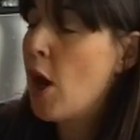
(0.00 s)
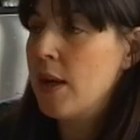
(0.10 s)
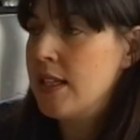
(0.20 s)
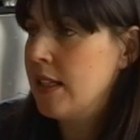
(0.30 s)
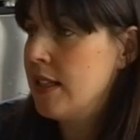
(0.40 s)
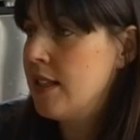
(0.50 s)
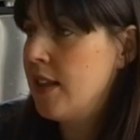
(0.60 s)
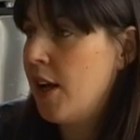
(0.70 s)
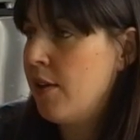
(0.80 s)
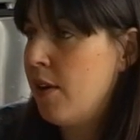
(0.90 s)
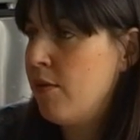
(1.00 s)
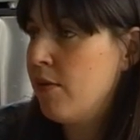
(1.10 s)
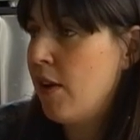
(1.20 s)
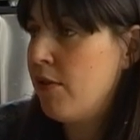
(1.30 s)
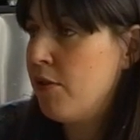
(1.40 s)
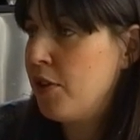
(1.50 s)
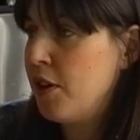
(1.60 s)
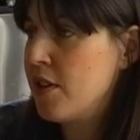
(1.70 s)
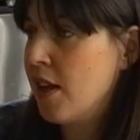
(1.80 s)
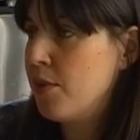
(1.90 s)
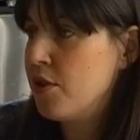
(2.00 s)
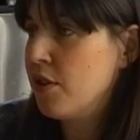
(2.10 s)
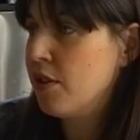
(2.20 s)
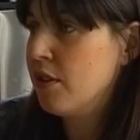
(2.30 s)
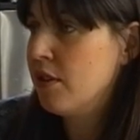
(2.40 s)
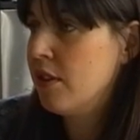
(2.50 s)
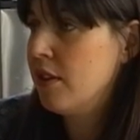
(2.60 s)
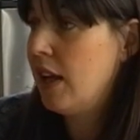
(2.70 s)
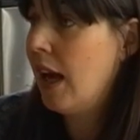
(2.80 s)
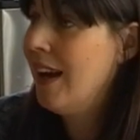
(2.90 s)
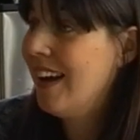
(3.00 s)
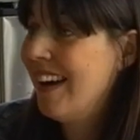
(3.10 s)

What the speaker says: No, I didn't. No, I refused an epidural. Yeah.